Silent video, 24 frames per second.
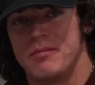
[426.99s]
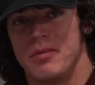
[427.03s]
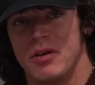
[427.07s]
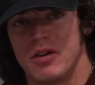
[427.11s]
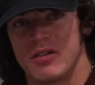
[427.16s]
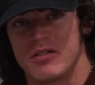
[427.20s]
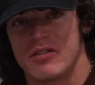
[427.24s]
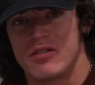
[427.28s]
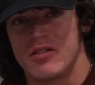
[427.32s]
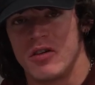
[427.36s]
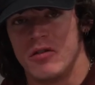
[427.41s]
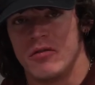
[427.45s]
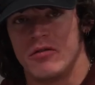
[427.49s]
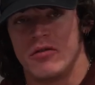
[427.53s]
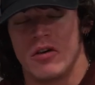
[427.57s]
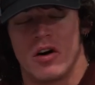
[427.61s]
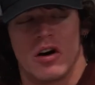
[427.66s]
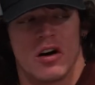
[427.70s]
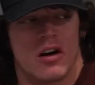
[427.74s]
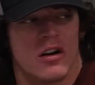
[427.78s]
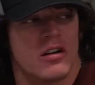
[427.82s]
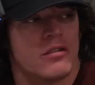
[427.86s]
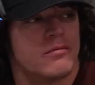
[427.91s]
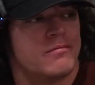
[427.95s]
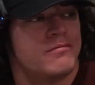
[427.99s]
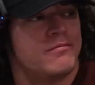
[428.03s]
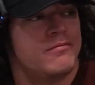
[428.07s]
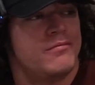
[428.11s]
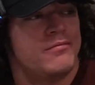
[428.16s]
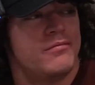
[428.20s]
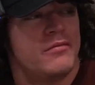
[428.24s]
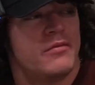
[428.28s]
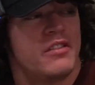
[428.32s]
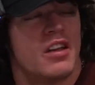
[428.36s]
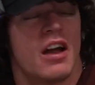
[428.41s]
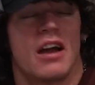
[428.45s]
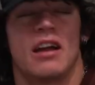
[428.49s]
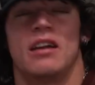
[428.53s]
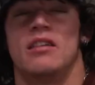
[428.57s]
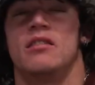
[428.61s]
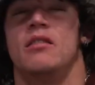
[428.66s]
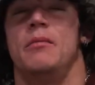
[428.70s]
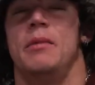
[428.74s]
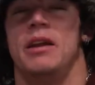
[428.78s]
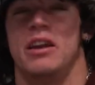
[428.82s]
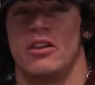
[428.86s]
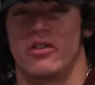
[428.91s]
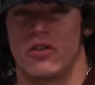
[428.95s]
bulk so far, title
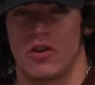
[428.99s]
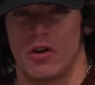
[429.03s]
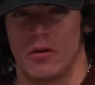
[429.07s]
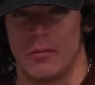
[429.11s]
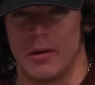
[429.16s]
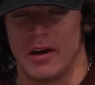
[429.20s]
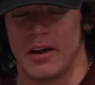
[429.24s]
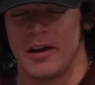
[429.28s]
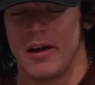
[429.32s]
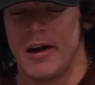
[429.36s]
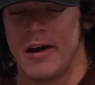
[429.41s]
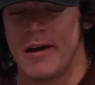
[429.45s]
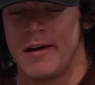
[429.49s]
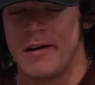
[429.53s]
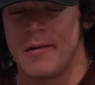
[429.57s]
to be determined.